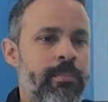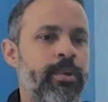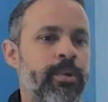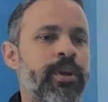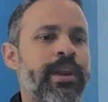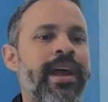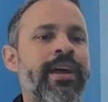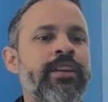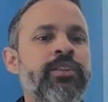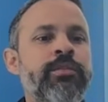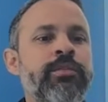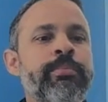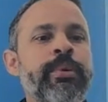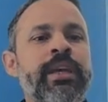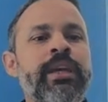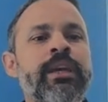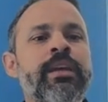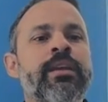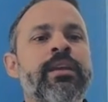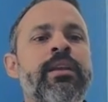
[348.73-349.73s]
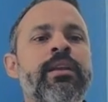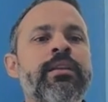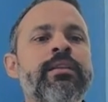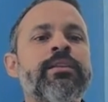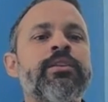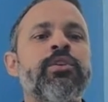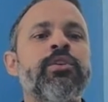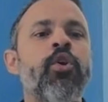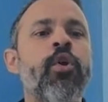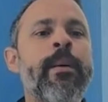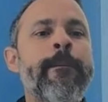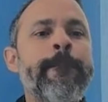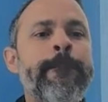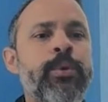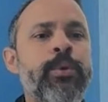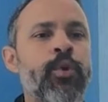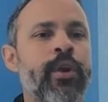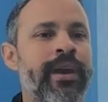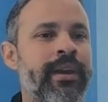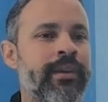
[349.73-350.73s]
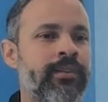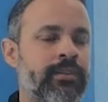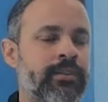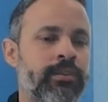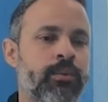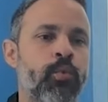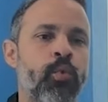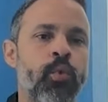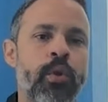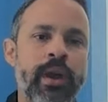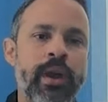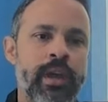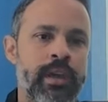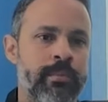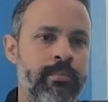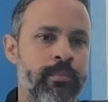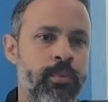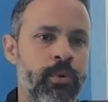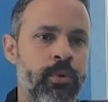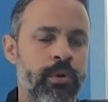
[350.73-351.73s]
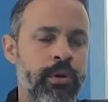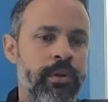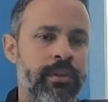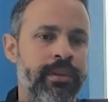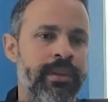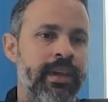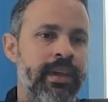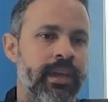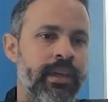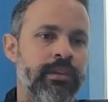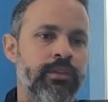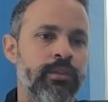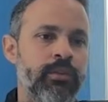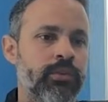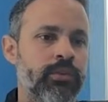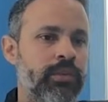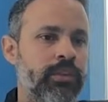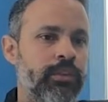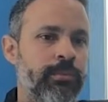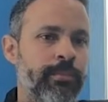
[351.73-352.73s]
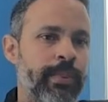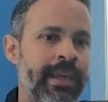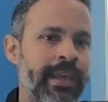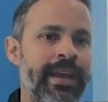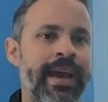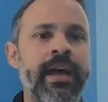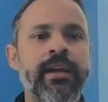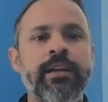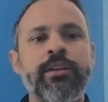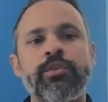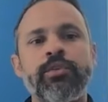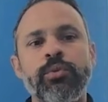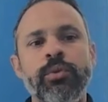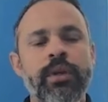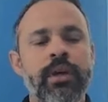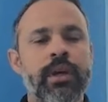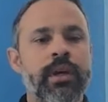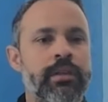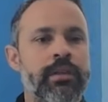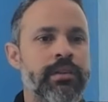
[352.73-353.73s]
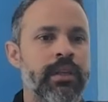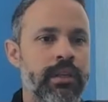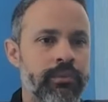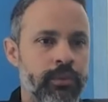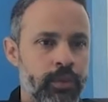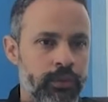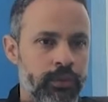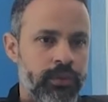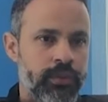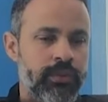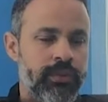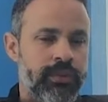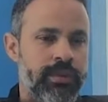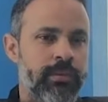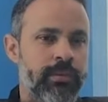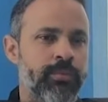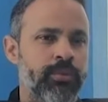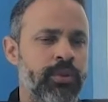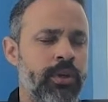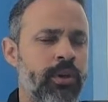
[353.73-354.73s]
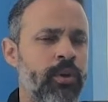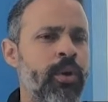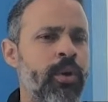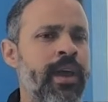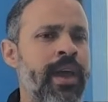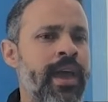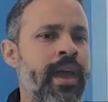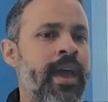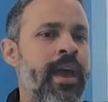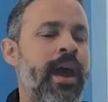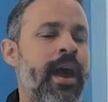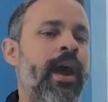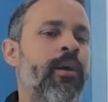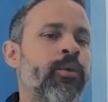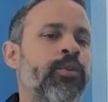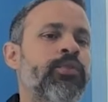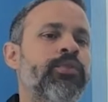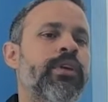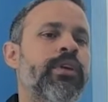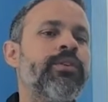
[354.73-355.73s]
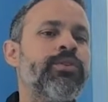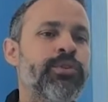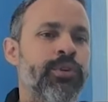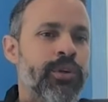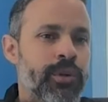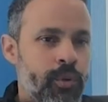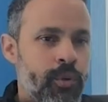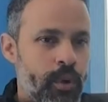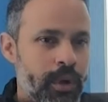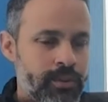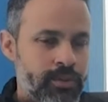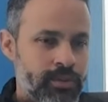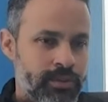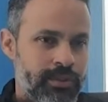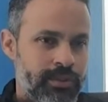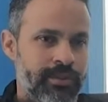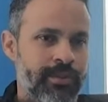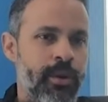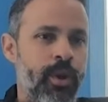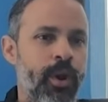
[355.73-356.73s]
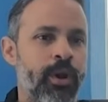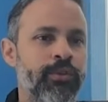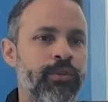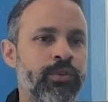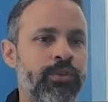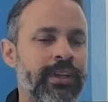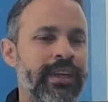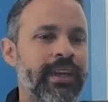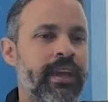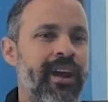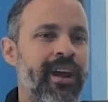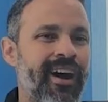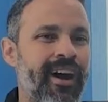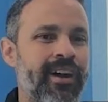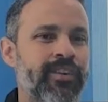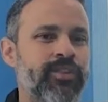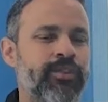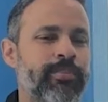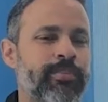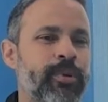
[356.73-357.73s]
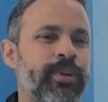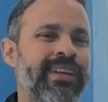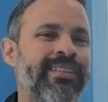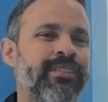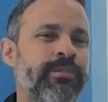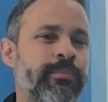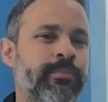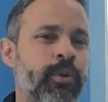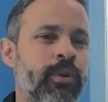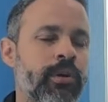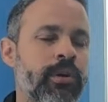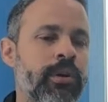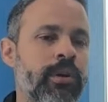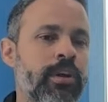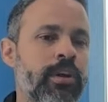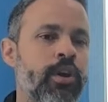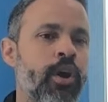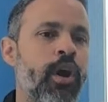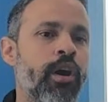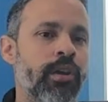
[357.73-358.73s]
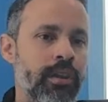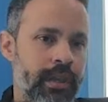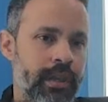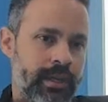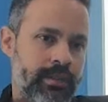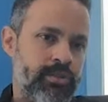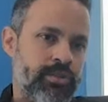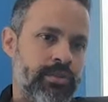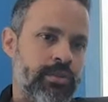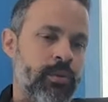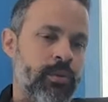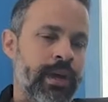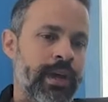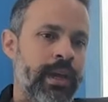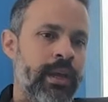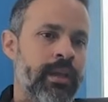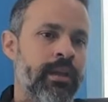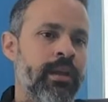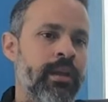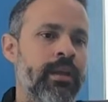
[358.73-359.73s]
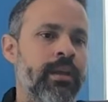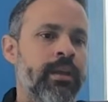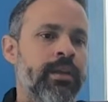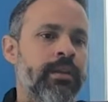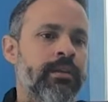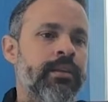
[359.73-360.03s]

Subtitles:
But it has been, embraced way more on the industries being added to the delivery system. So I will say to your question, obviously cost, but it's more knowledge, right?